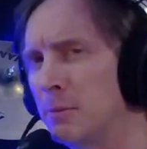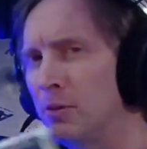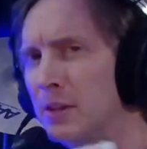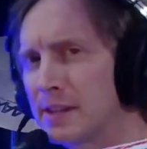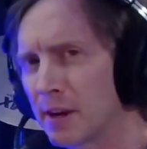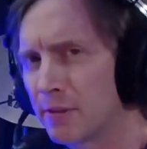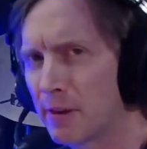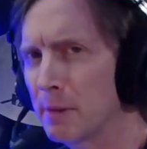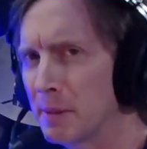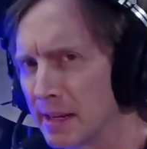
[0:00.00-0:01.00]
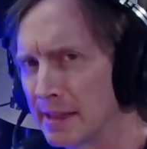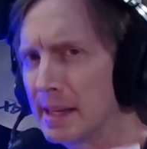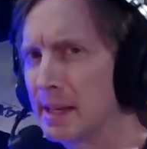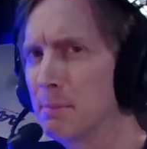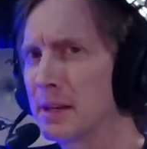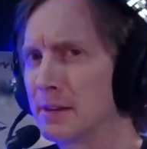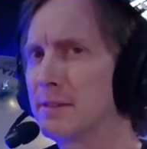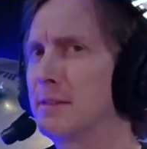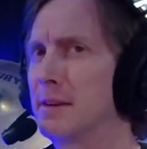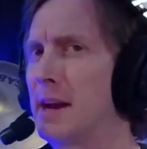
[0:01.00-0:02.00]
movie terrified me at the end because
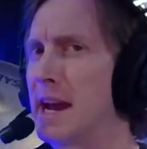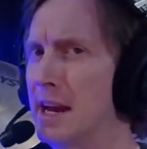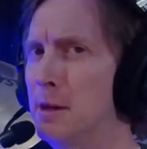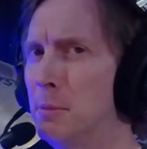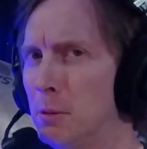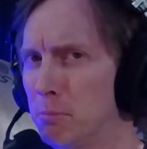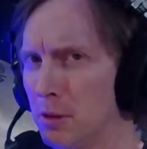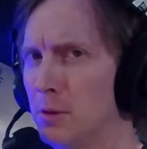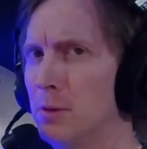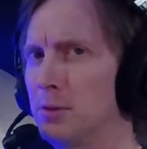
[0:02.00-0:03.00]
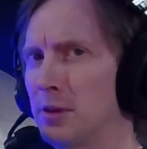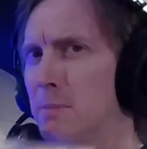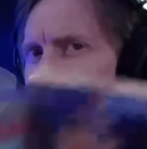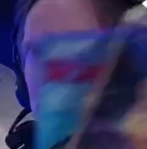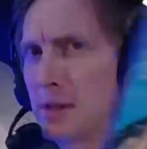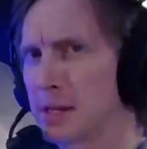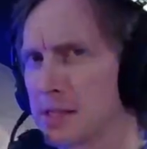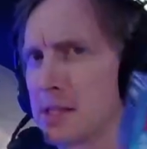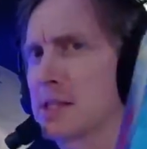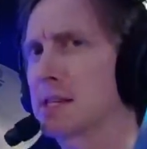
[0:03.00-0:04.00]
an animal blows up to like
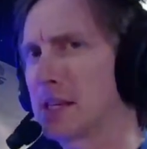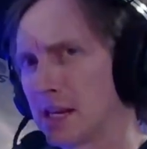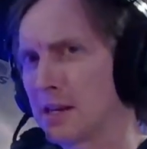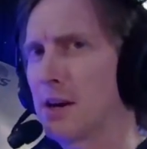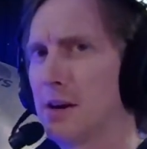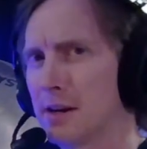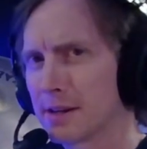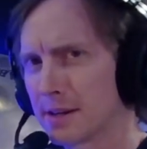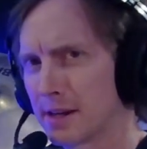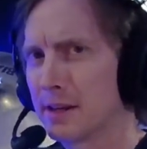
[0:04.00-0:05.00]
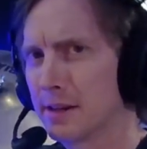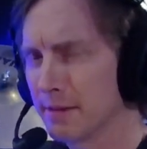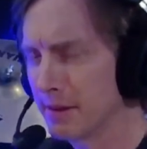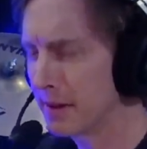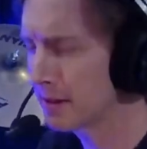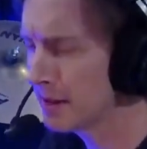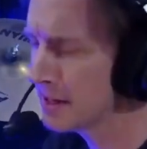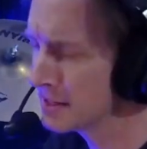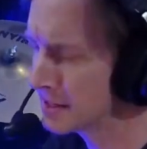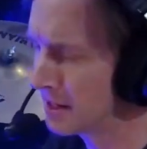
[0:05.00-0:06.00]
this King Kong kind of like
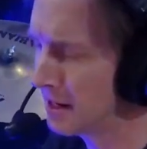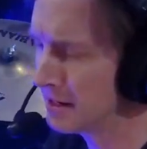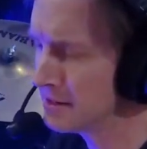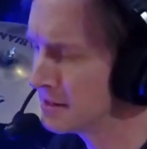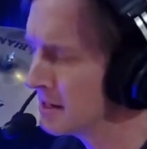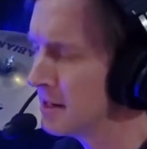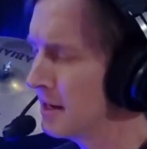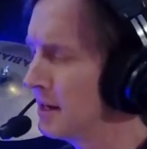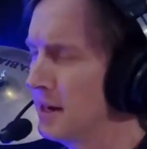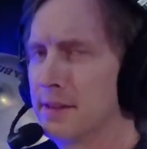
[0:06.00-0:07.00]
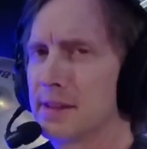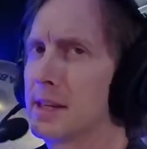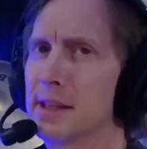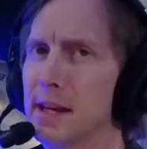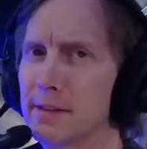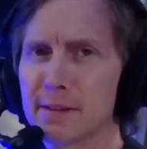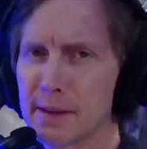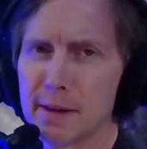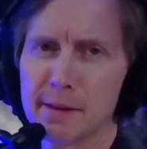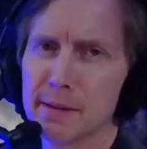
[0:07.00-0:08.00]
size. As a kid, that
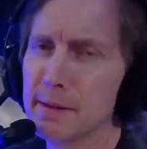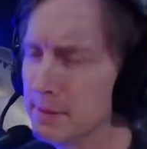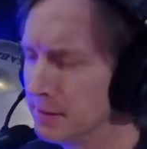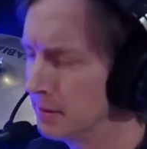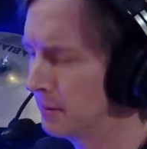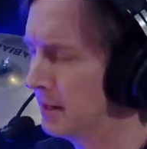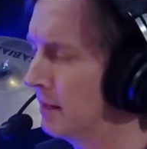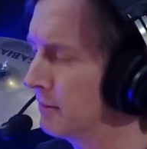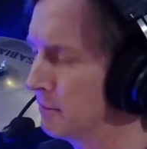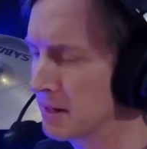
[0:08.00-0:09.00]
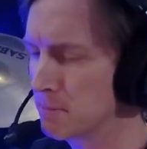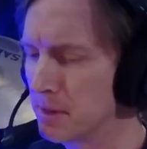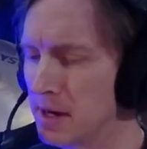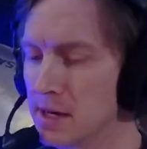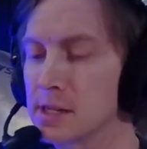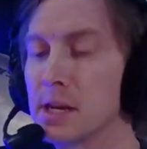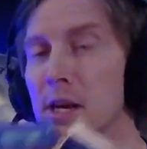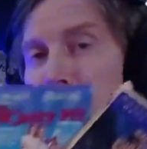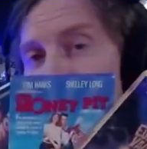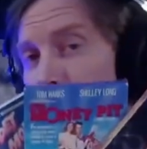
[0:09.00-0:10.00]
scared the you-know-what out of me. But
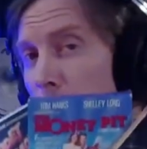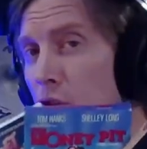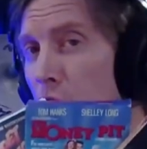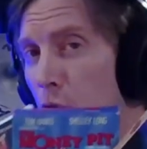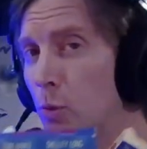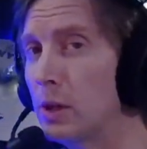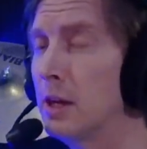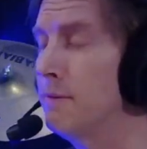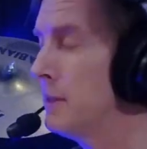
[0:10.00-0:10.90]
those are just 3 of the